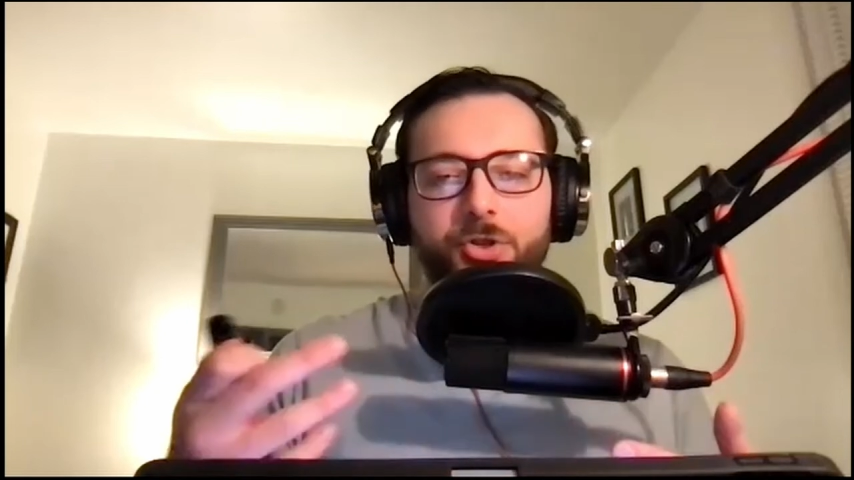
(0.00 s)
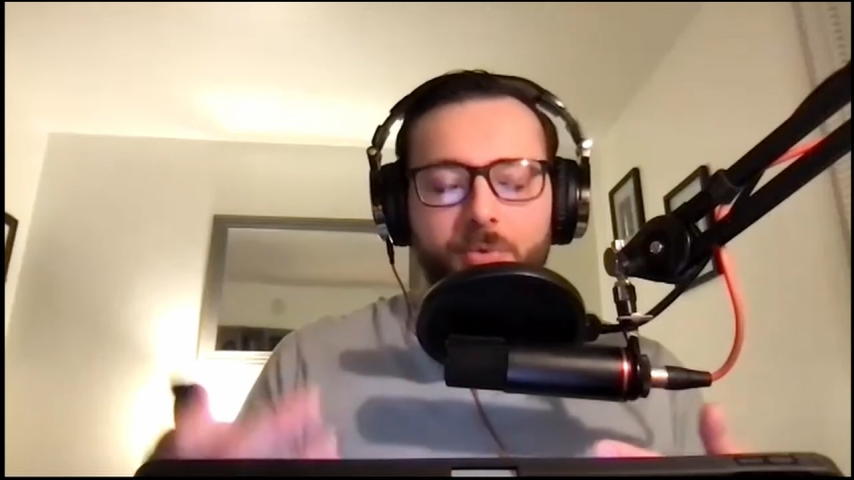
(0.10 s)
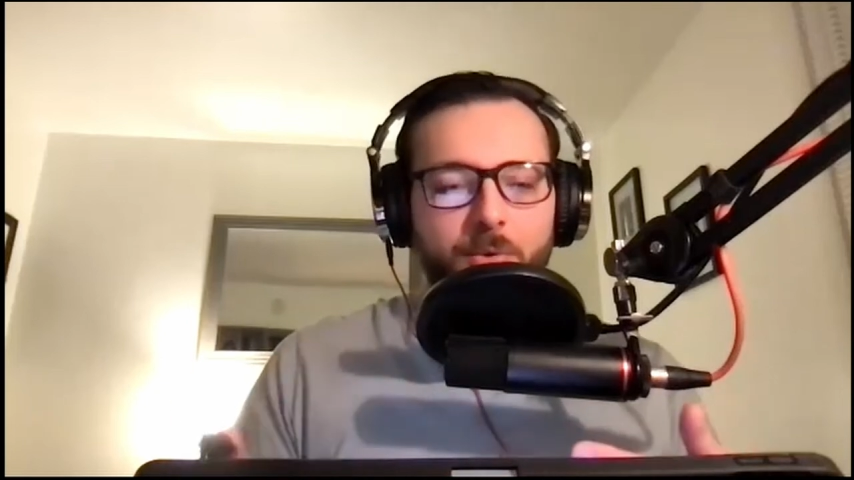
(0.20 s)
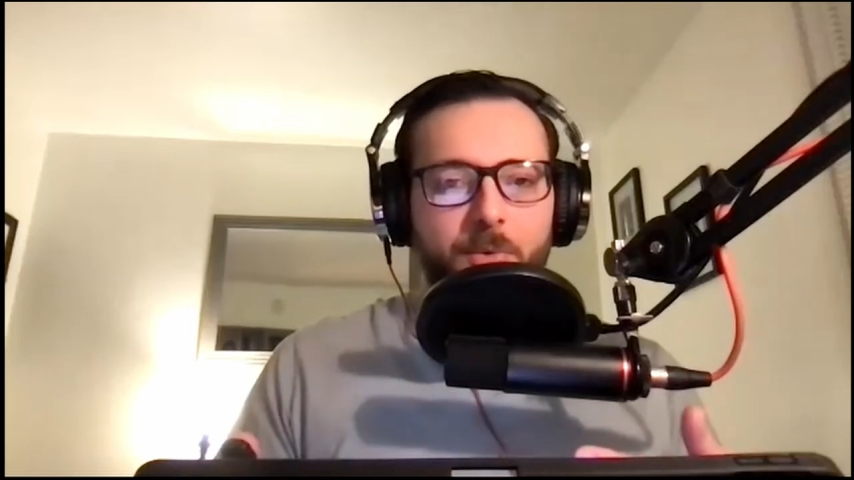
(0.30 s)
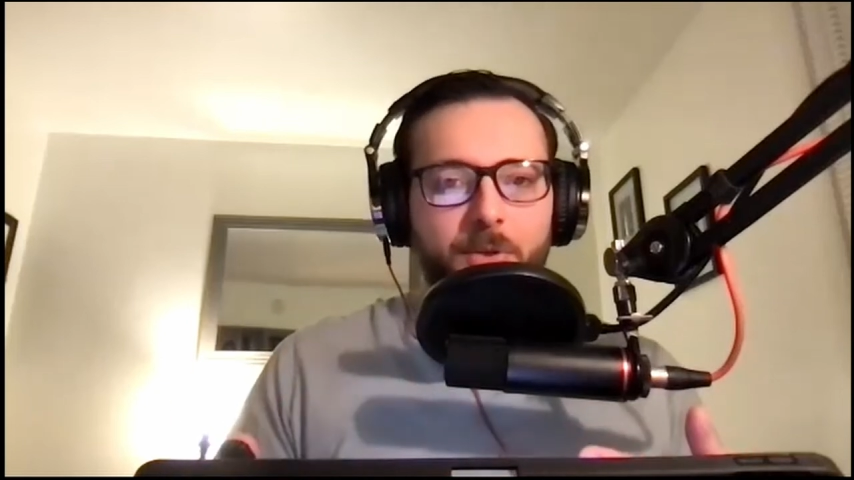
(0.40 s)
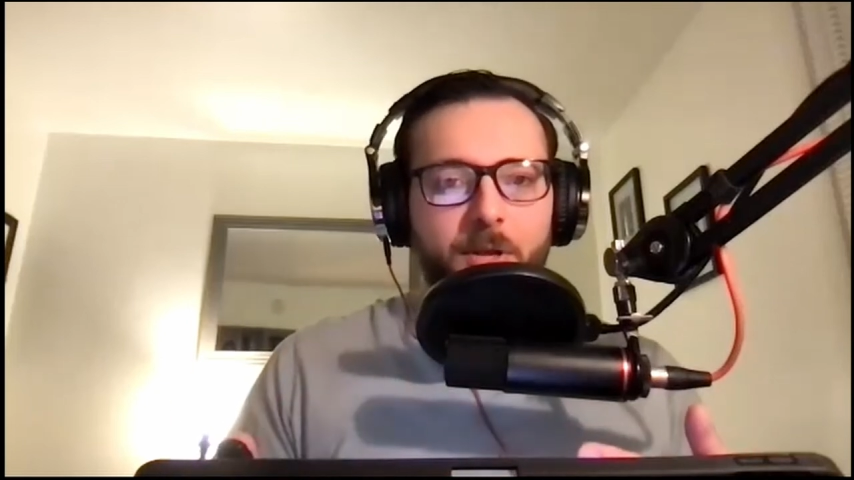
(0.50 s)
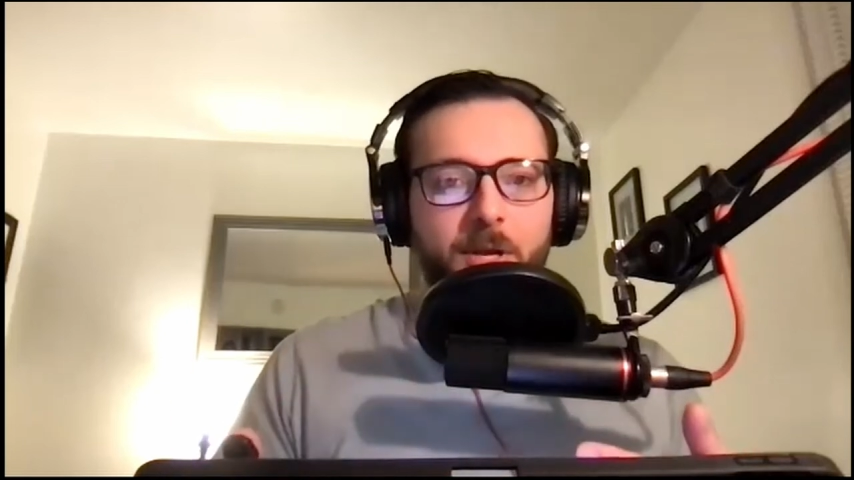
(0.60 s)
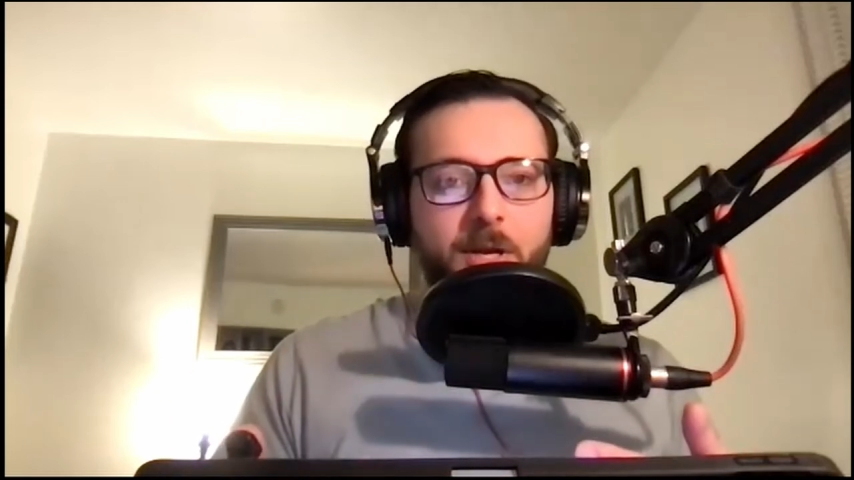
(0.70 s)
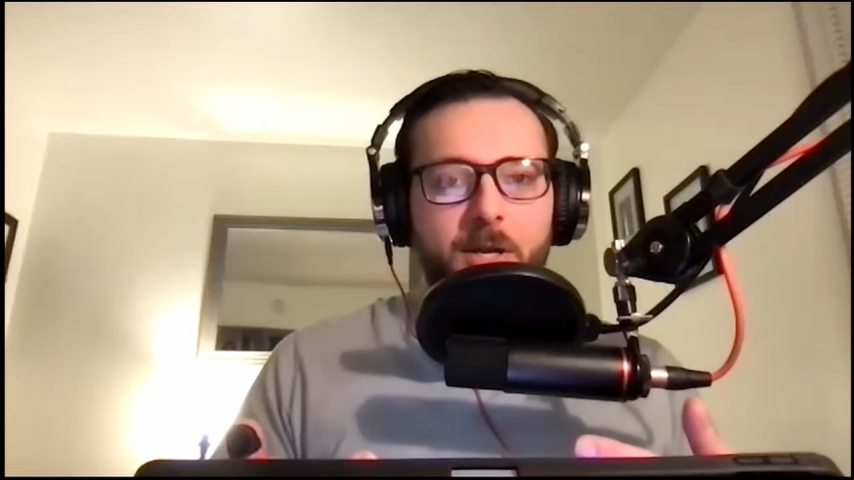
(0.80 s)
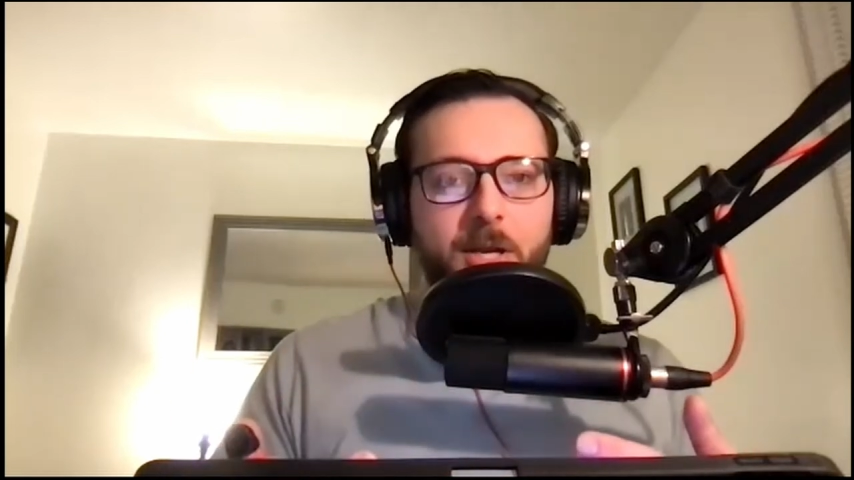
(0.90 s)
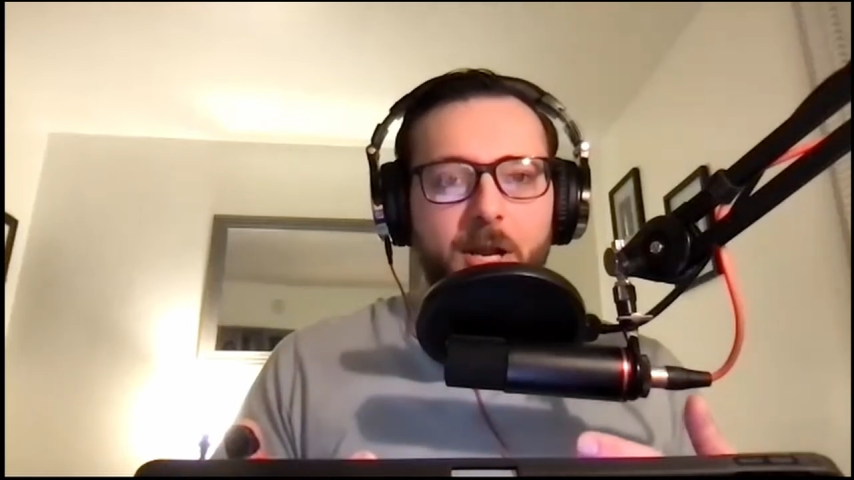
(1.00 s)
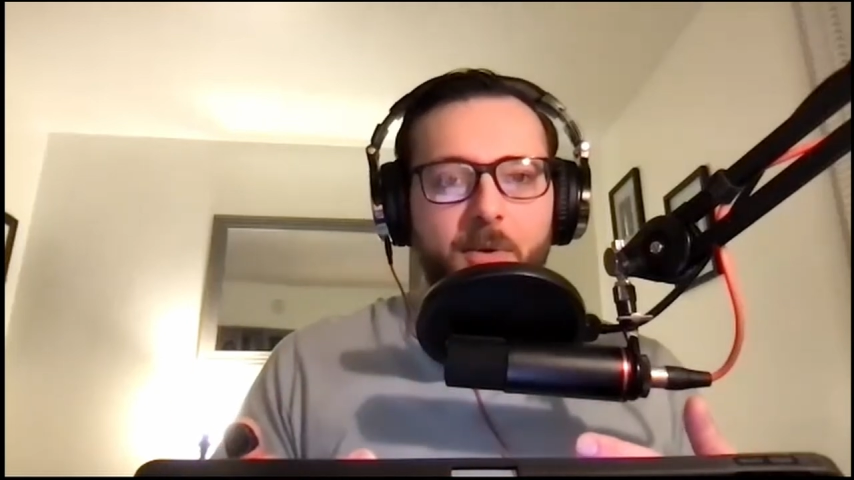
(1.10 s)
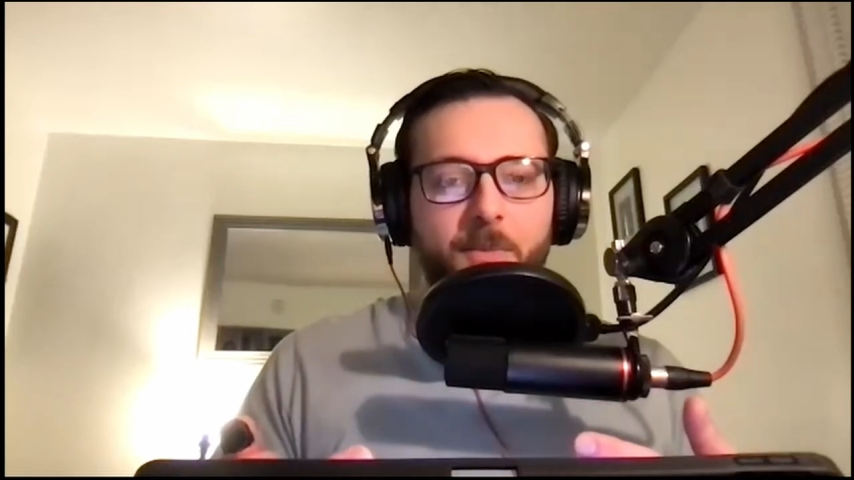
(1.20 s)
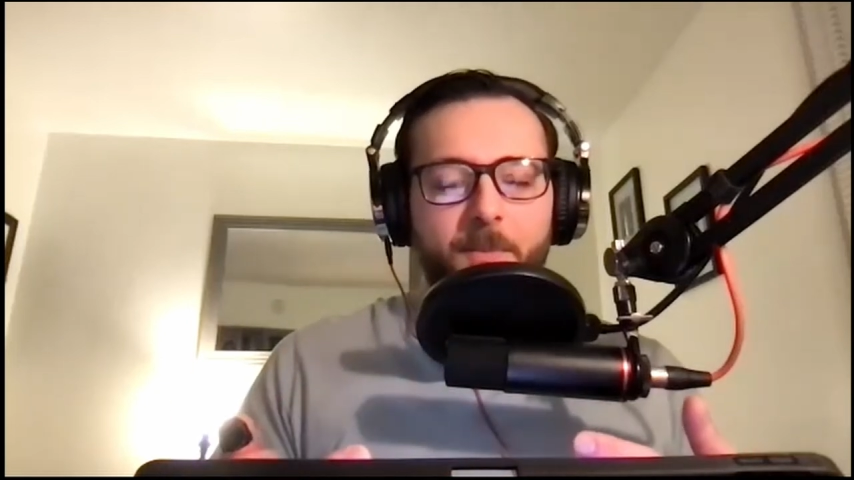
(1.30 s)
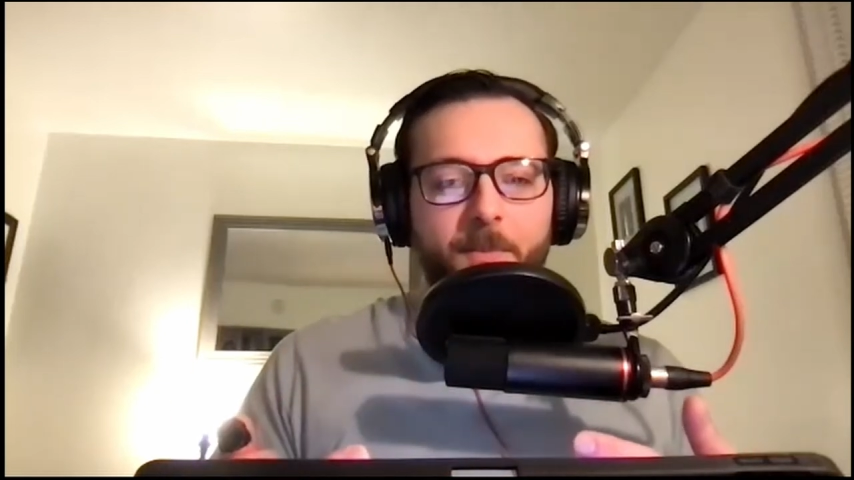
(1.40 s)
truth, you
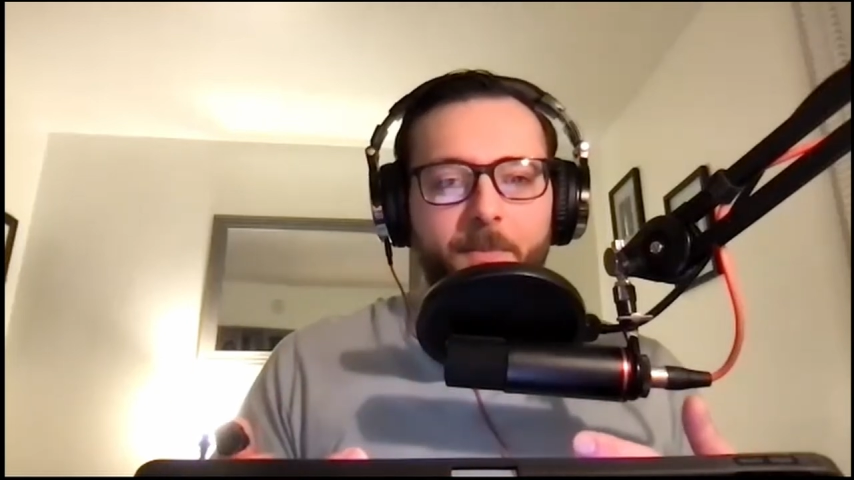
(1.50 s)
know?